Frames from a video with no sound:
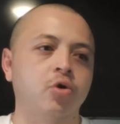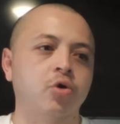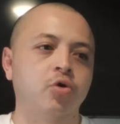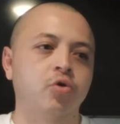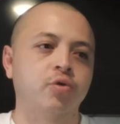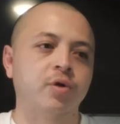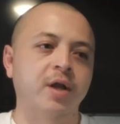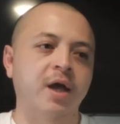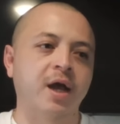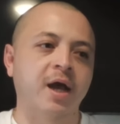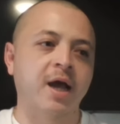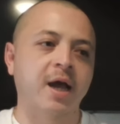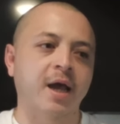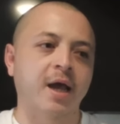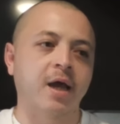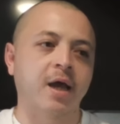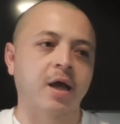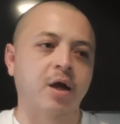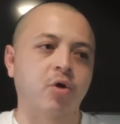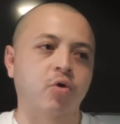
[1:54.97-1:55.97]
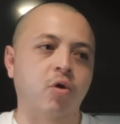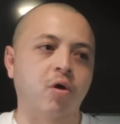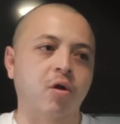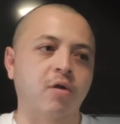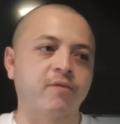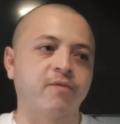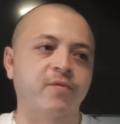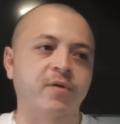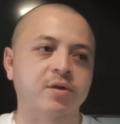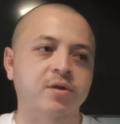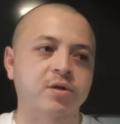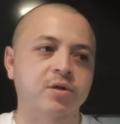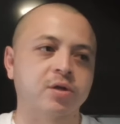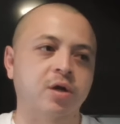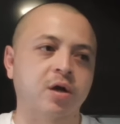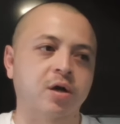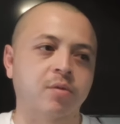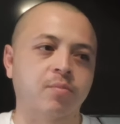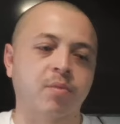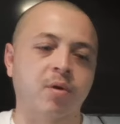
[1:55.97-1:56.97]
you're not qualified to
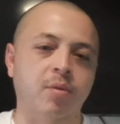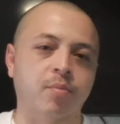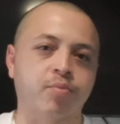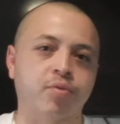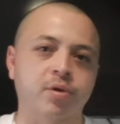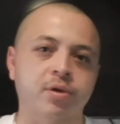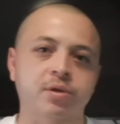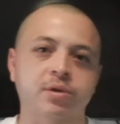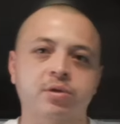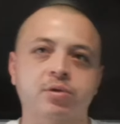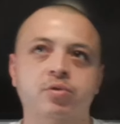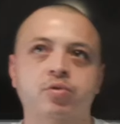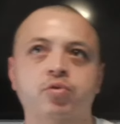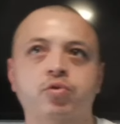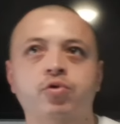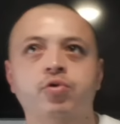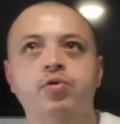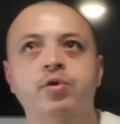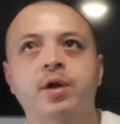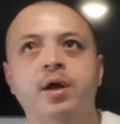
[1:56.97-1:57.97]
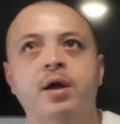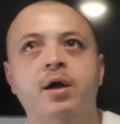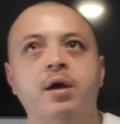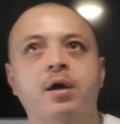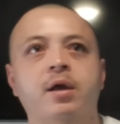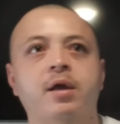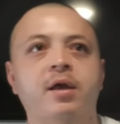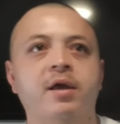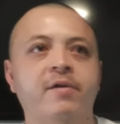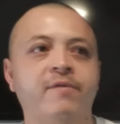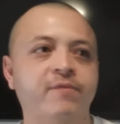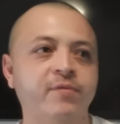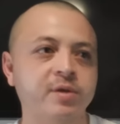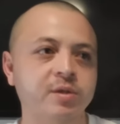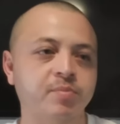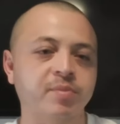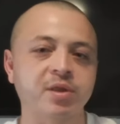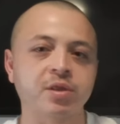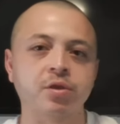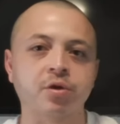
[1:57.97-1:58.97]
talk about prison, or you're not, if
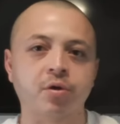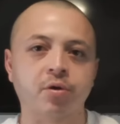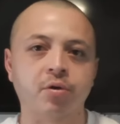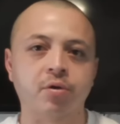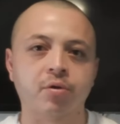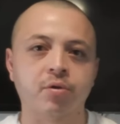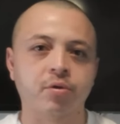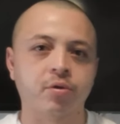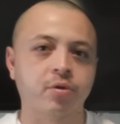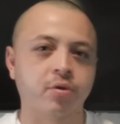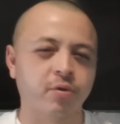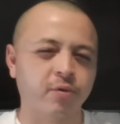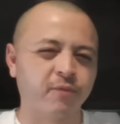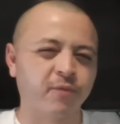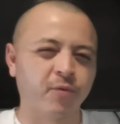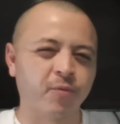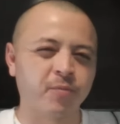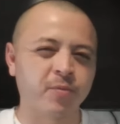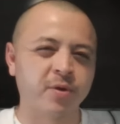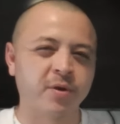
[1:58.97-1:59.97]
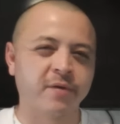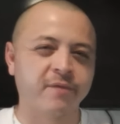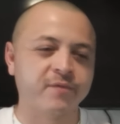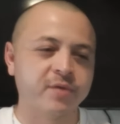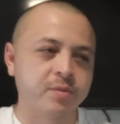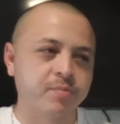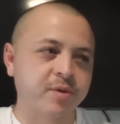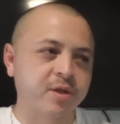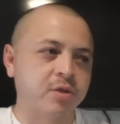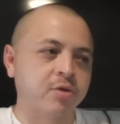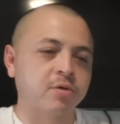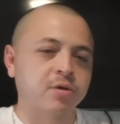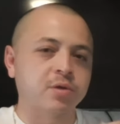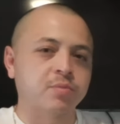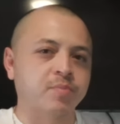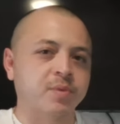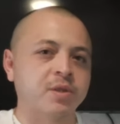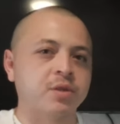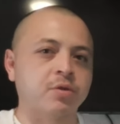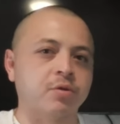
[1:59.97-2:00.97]
he's been there. You feel me? If he's been there, he's
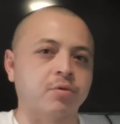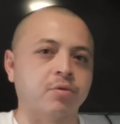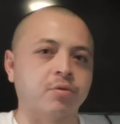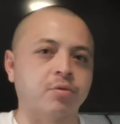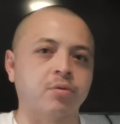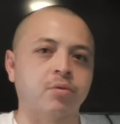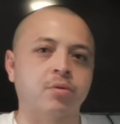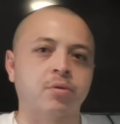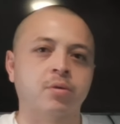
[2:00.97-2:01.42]
been there.